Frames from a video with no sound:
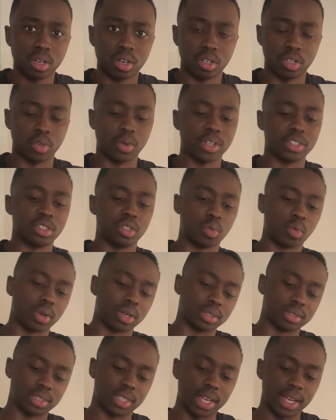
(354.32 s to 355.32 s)
Or do you actually
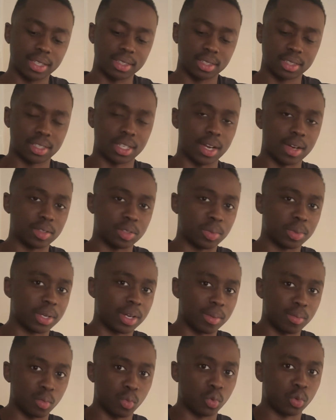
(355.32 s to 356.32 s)
want to take the time to
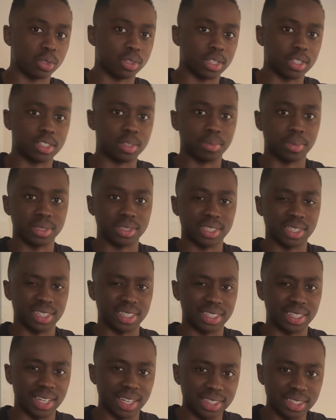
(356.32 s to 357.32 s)
become more disciplined, to
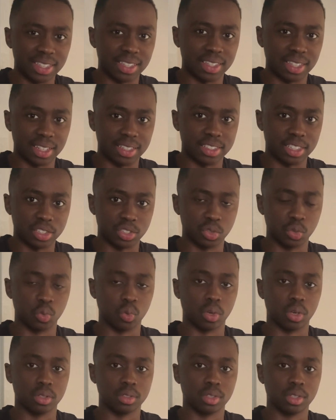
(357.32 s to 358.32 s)
get the things that
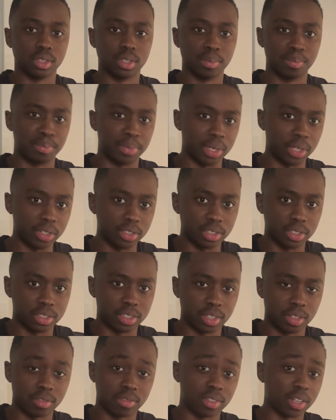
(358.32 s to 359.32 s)
you want, to build
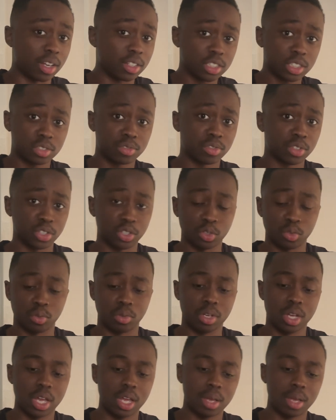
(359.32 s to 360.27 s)
yourself, not just for you,